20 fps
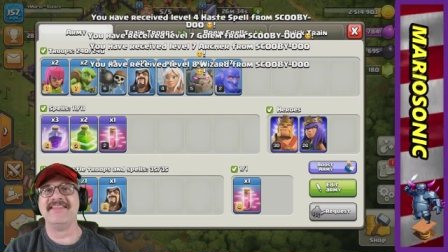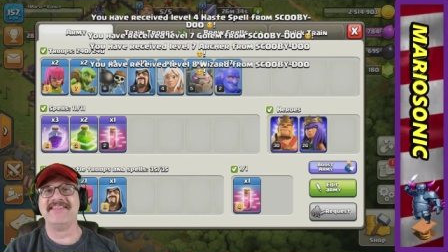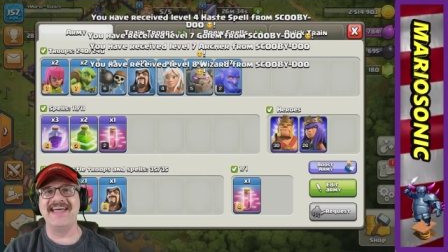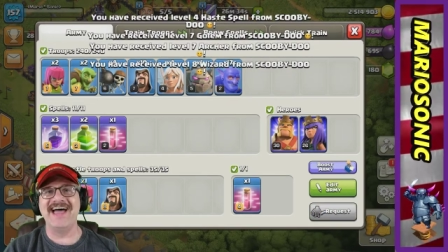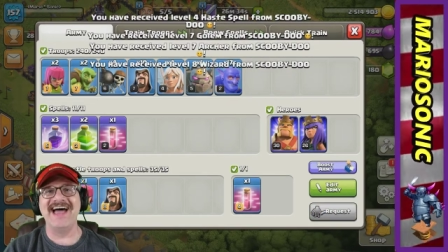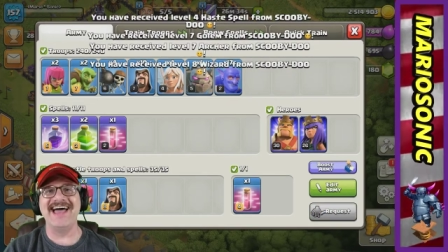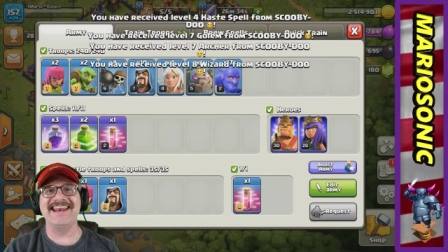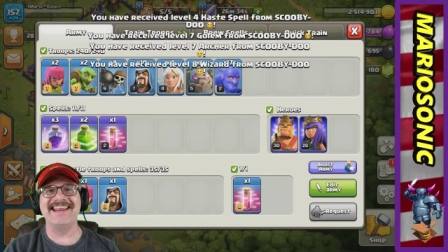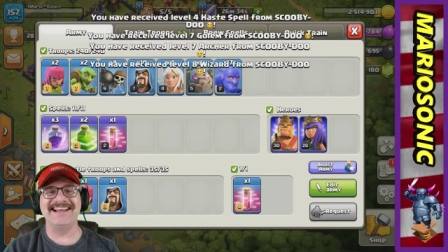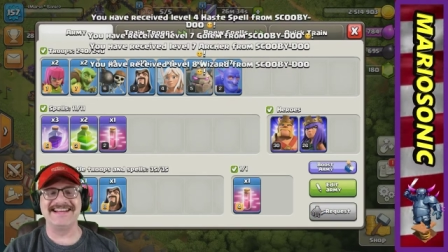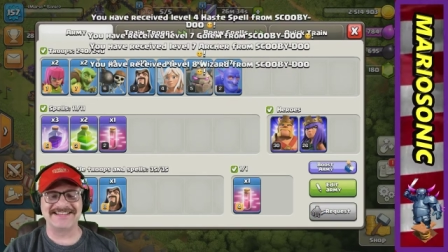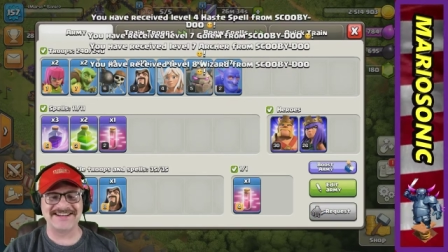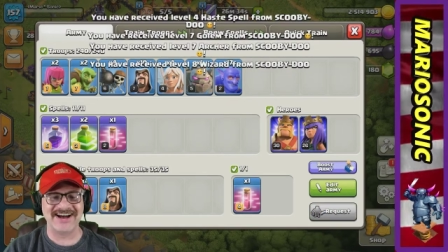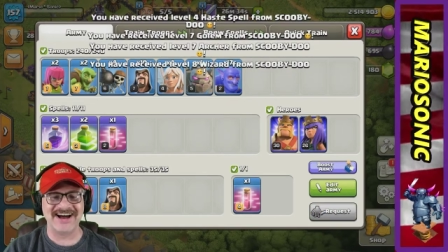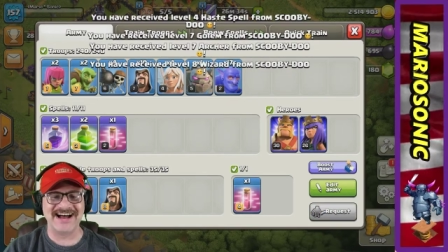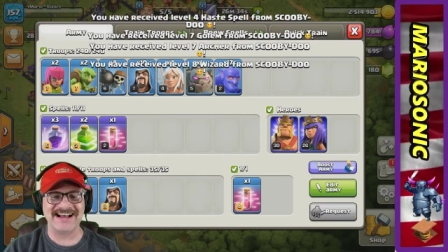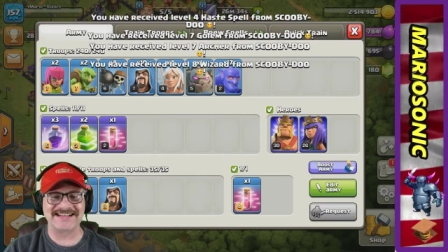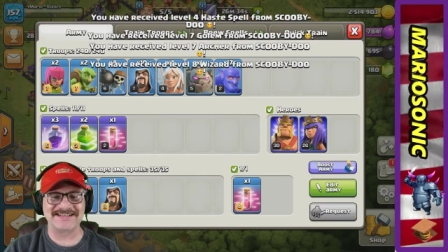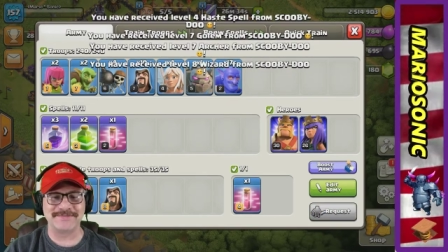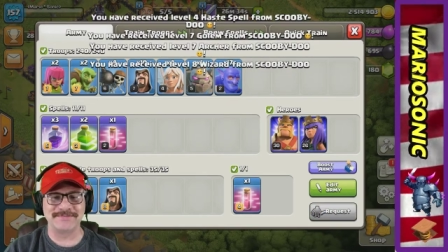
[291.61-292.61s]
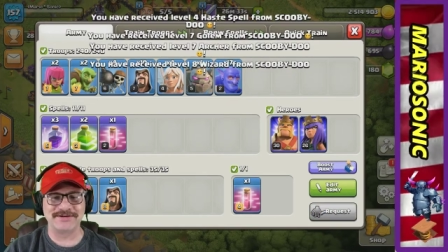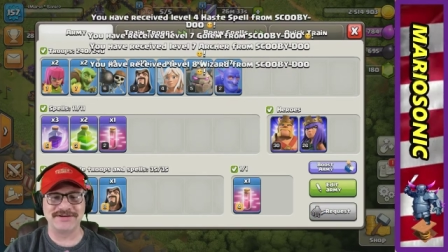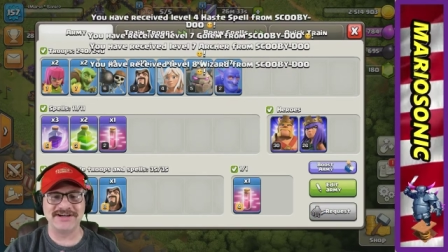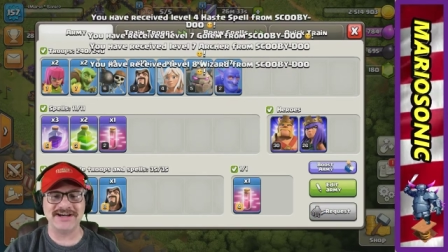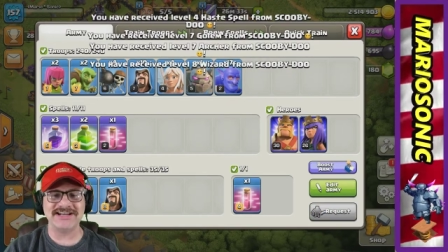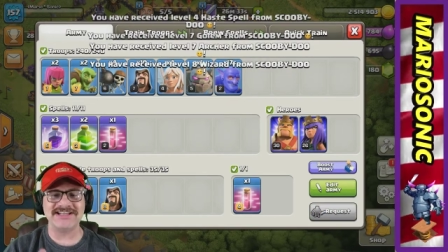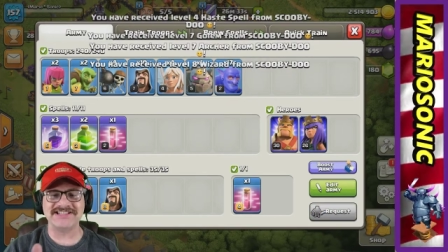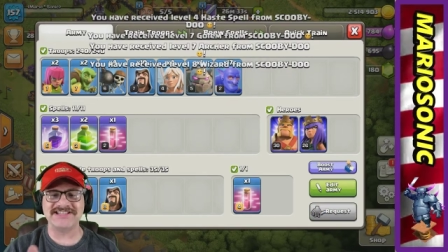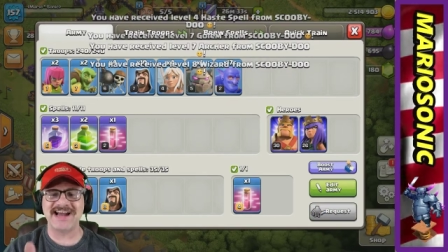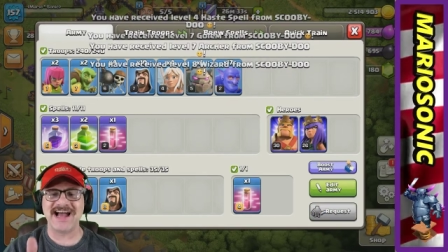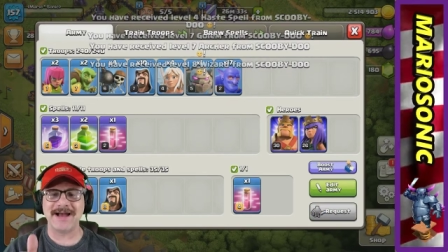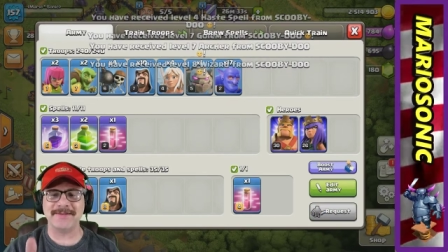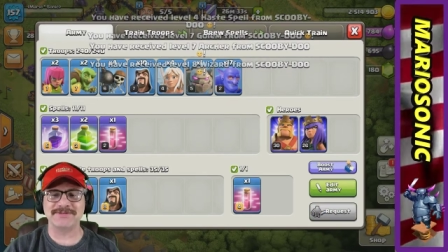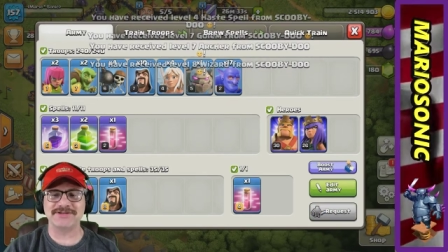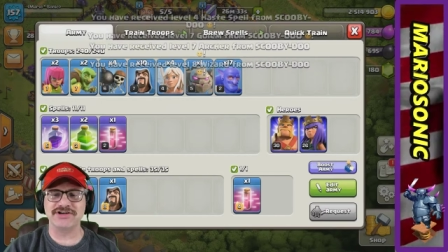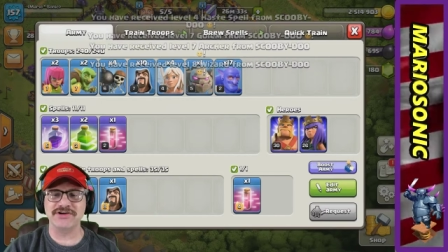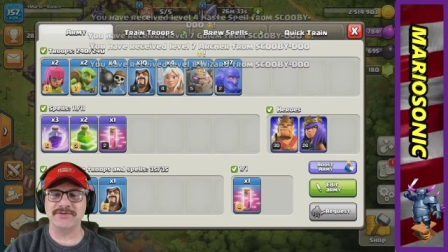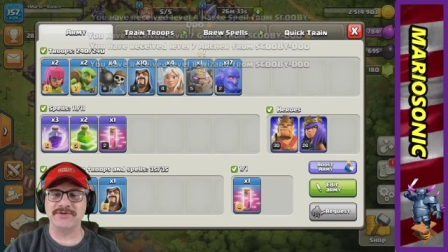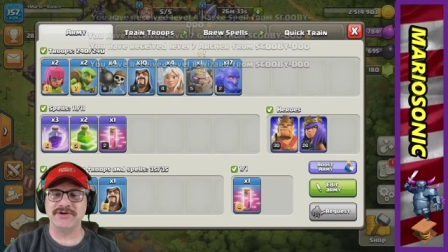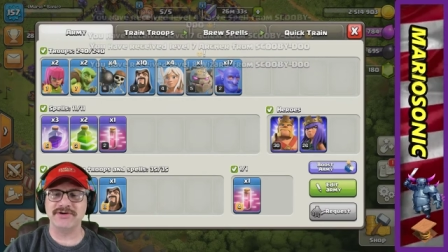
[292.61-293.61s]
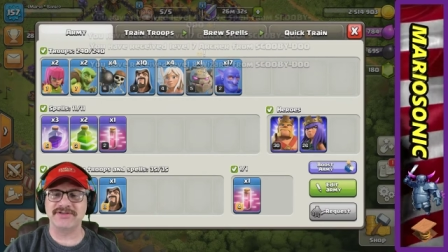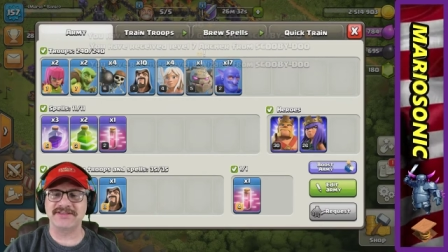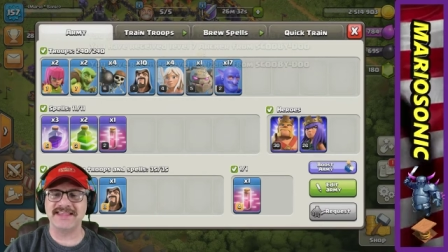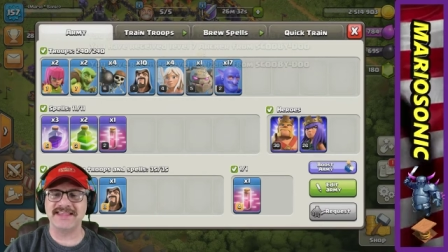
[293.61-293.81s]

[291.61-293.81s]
That is awesome. Good job, Scooby-Doo.